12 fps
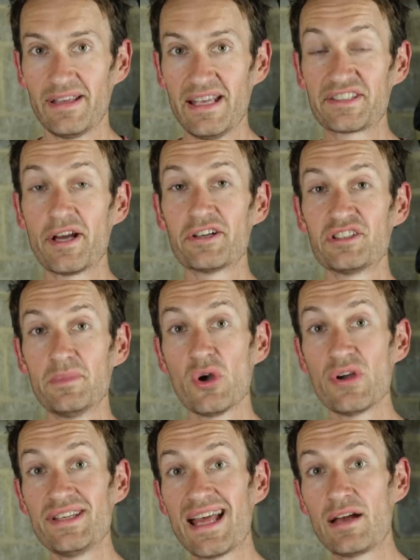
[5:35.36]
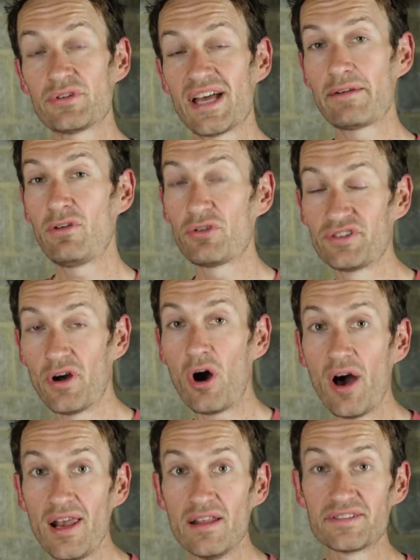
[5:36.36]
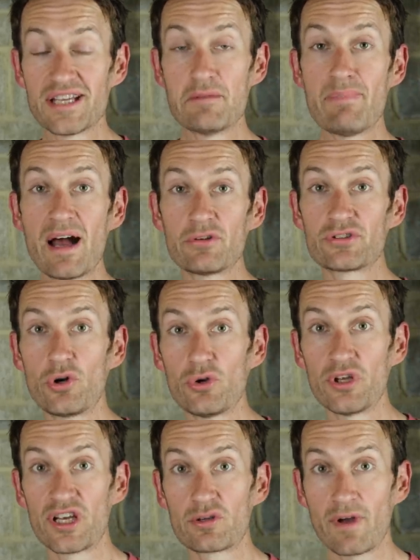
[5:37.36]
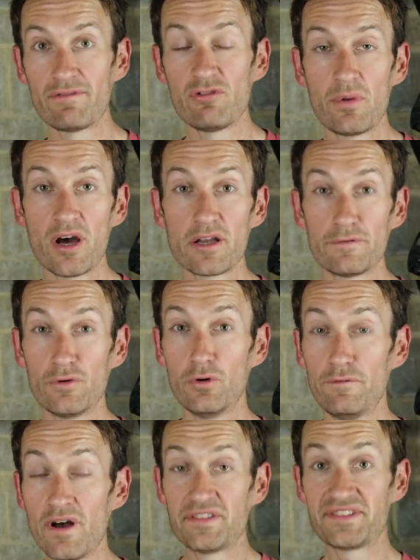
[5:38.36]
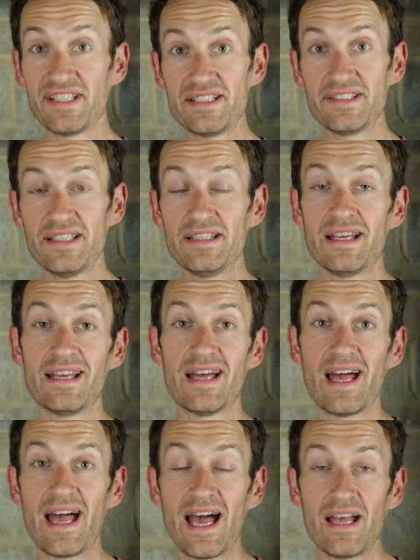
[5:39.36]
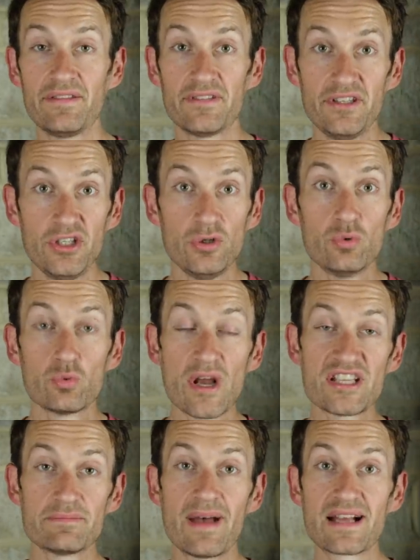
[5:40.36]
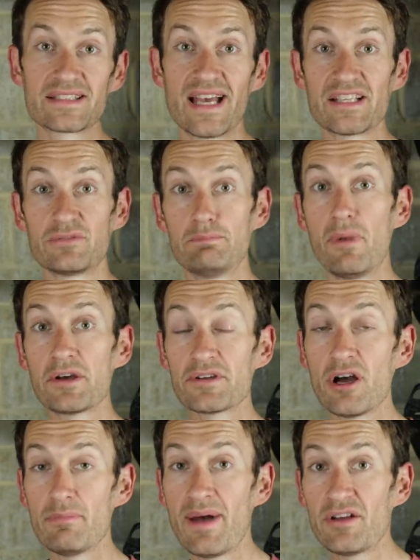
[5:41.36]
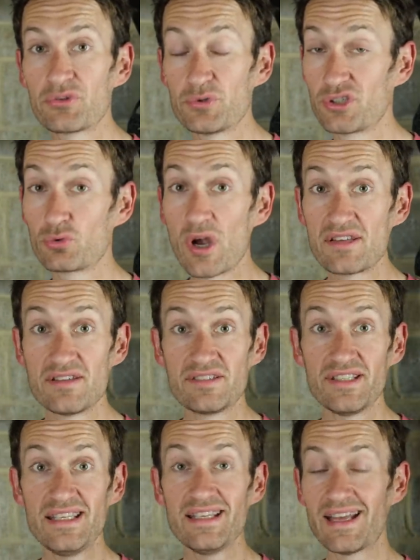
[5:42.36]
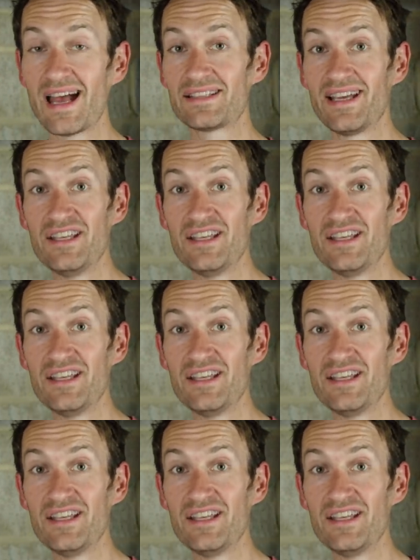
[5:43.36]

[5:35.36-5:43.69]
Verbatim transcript: It's customary now to have lots of eyelets and mounts on a gravel bike for versatility and the new RaceMax has mudguard mounts, which is great to see as